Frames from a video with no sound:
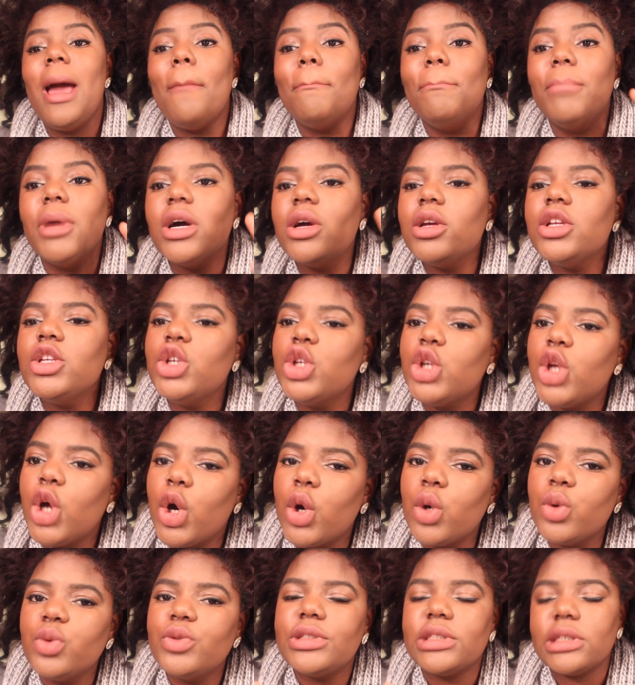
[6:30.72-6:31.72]
but you
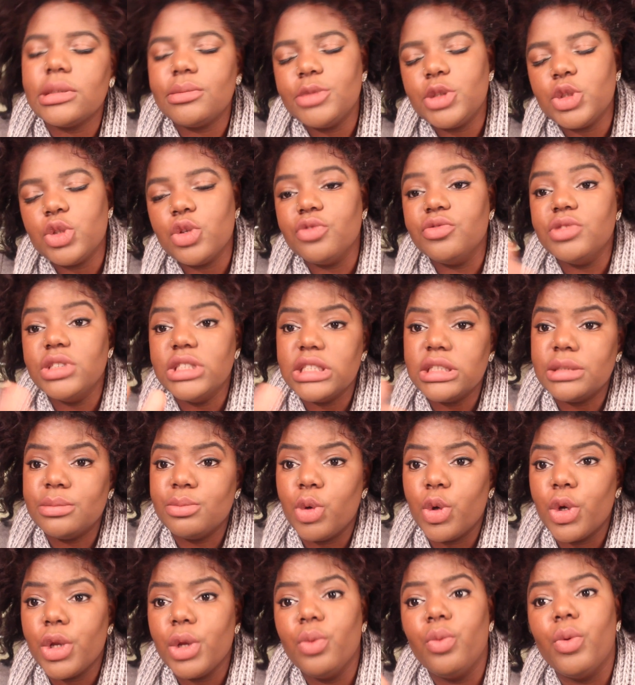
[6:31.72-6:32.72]
know, some stories is
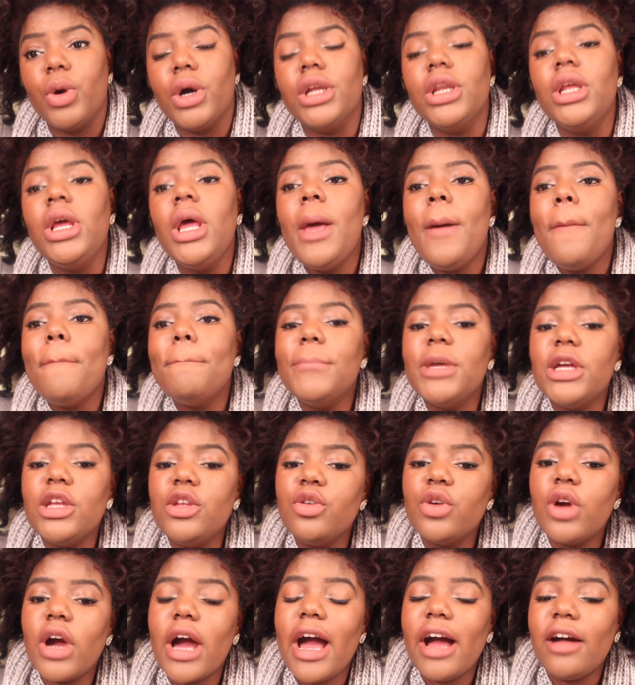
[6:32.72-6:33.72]
more than one, but
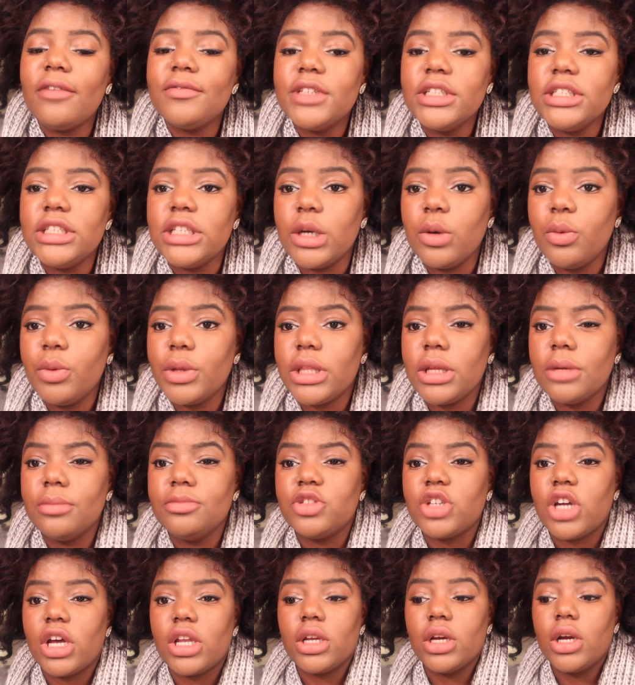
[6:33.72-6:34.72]
you're gonna have to deal with
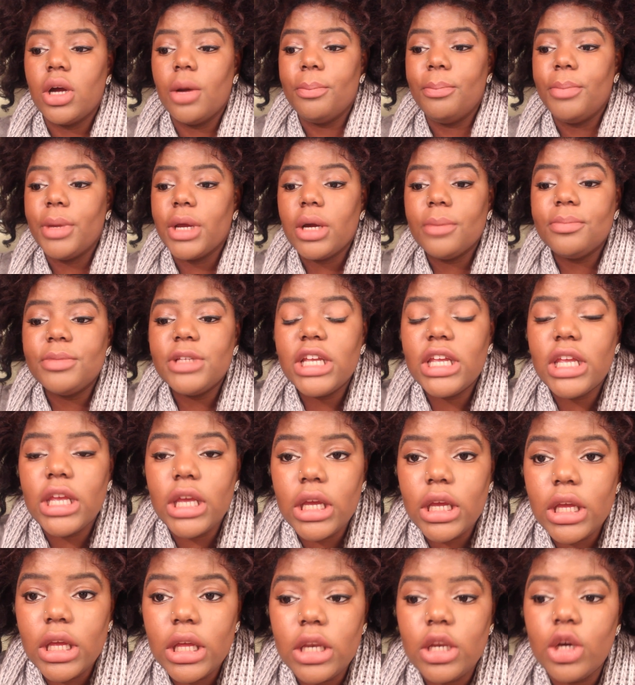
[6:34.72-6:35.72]
them trying to come pick up the
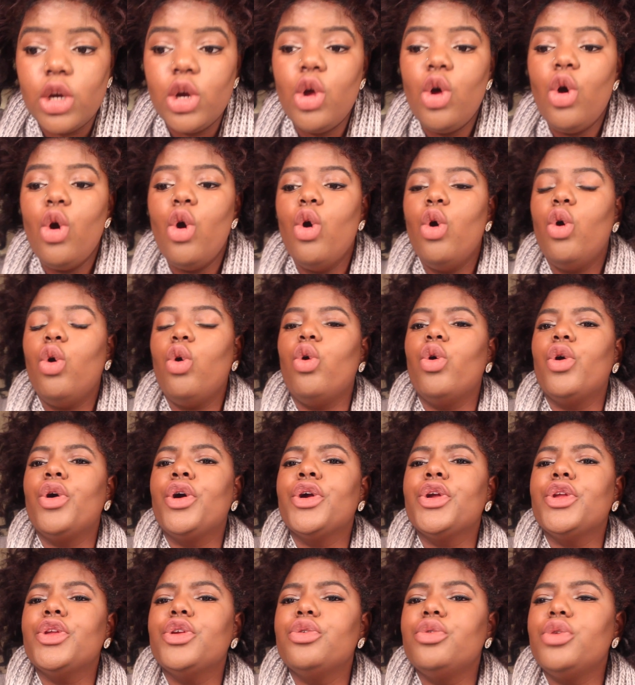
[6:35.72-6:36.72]
kid,
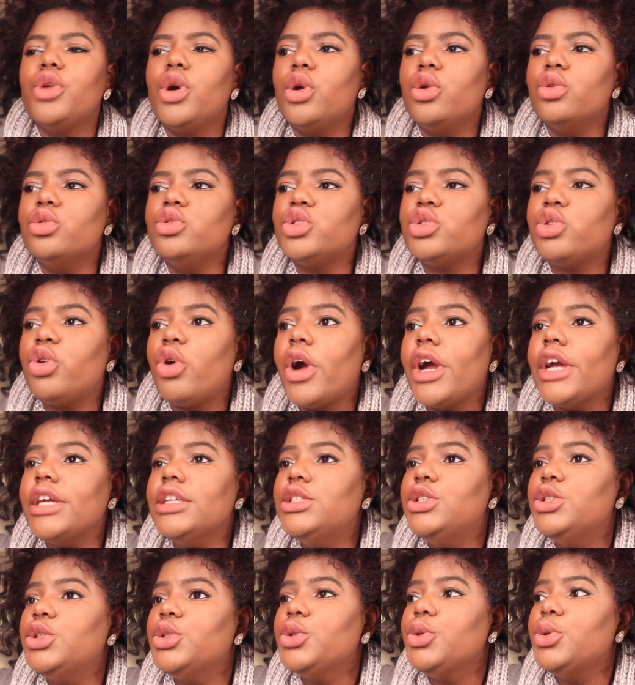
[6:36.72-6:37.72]
or, you know,
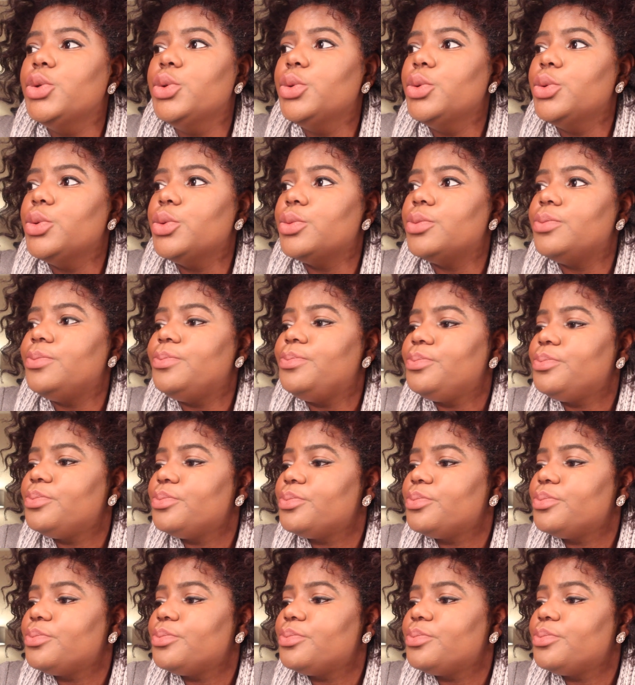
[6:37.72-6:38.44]
trying to,